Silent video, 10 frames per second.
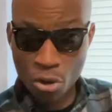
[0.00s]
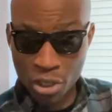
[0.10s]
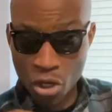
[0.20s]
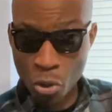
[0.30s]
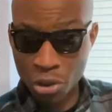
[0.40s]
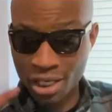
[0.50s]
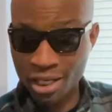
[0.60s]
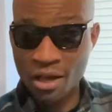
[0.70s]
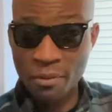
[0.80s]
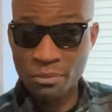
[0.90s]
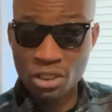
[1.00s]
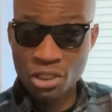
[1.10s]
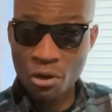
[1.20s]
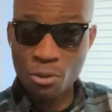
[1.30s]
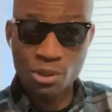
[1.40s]
and only to come to
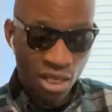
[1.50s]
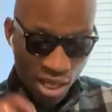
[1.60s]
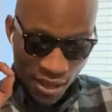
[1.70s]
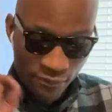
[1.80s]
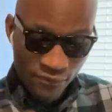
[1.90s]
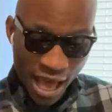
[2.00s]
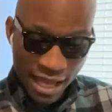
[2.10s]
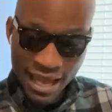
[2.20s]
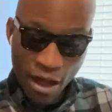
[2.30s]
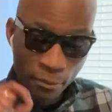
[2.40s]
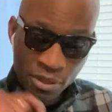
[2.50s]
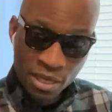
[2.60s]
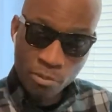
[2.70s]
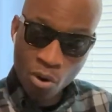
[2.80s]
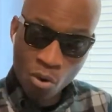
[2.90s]
church and find out
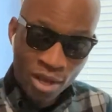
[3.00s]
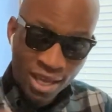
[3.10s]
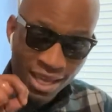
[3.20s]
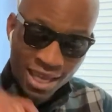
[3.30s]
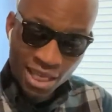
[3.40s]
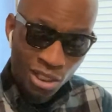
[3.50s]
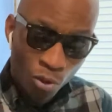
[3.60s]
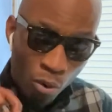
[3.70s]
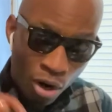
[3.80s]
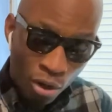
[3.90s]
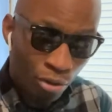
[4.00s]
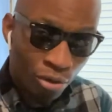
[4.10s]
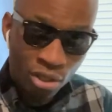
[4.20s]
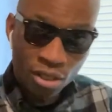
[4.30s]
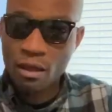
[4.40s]
people in the word